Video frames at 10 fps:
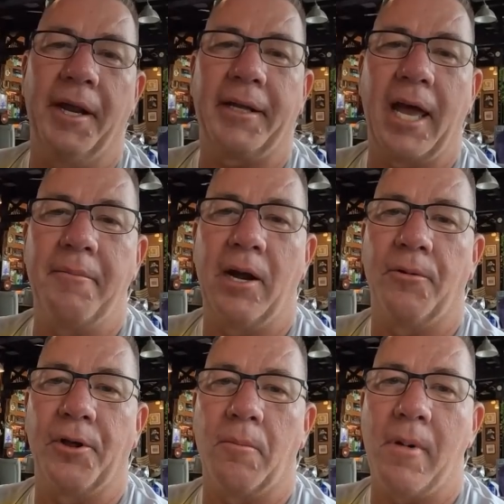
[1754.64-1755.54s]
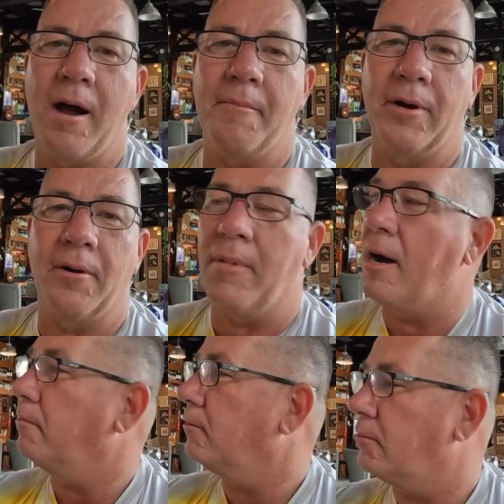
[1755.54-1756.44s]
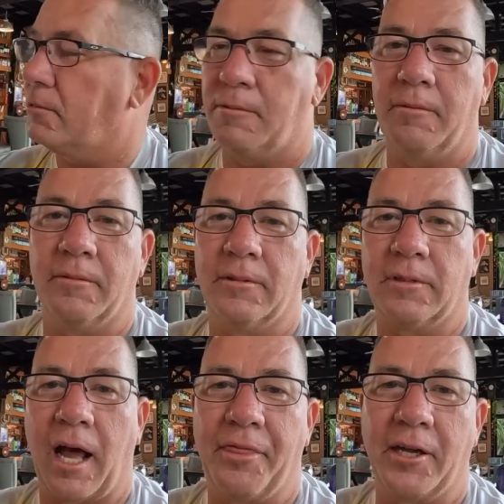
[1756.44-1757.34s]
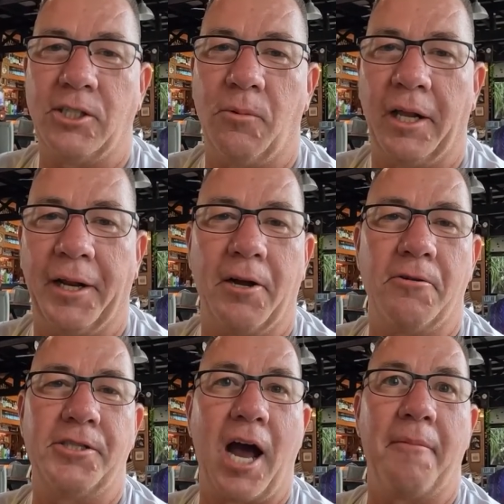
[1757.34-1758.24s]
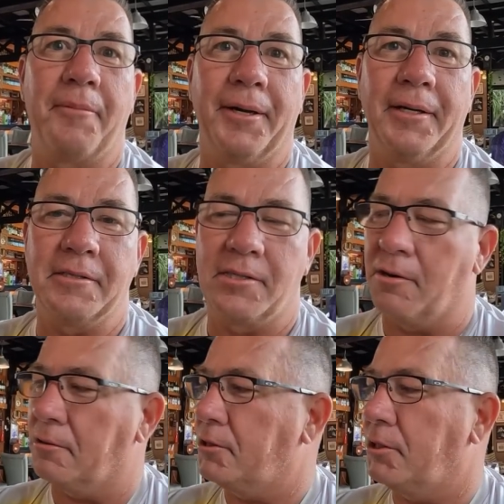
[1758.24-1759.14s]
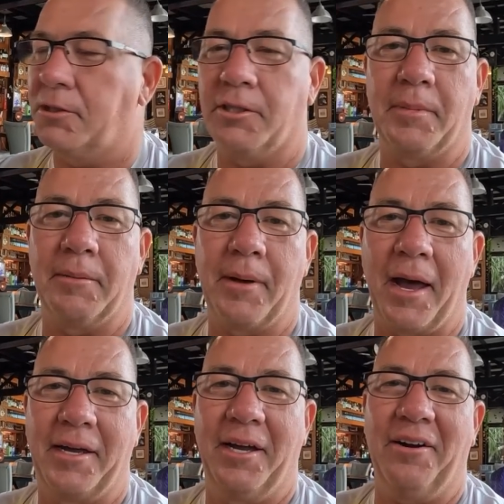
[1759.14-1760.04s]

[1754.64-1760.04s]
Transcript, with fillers: good. Nick came here with her mom, but her mom I think she wanted to go shopping, so she should be back